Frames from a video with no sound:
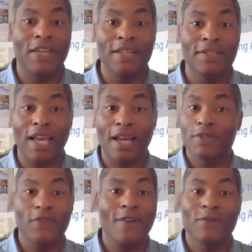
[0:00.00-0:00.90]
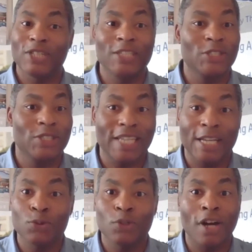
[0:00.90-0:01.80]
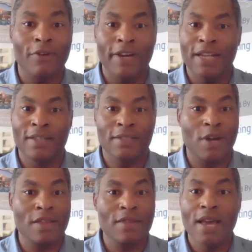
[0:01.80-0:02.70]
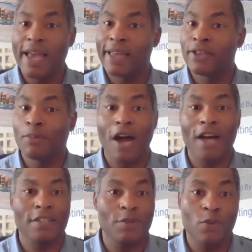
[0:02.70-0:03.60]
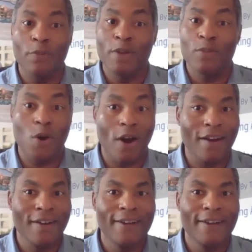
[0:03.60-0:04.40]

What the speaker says: these types of conversations scheduled already this month, and there possibly will be more.